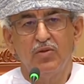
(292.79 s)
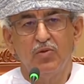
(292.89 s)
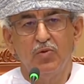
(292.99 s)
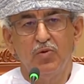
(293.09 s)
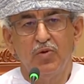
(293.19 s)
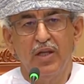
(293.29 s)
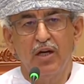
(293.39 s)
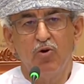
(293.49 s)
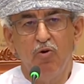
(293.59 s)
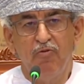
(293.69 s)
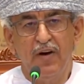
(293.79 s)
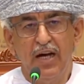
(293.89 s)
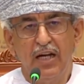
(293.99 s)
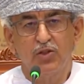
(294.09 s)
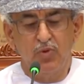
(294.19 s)
to the
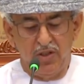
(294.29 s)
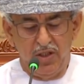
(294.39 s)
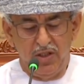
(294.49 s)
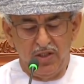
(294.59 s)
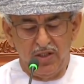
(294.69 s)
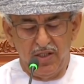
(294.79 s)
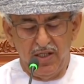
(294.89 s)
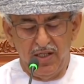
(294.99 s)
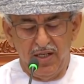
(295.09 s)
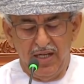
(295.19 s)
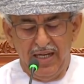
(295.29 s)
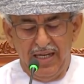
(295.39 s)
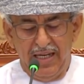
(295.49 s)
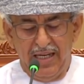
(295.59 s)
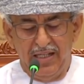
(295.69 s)
COVAX, which is
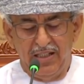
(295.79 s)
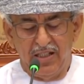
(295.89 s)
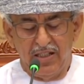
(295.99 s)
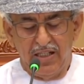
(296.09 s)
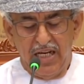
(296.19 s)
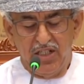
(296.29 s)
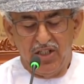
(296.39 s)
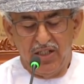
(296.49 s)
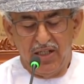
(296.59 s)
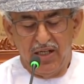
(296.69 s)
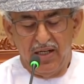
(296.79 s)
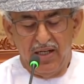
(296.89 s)
an international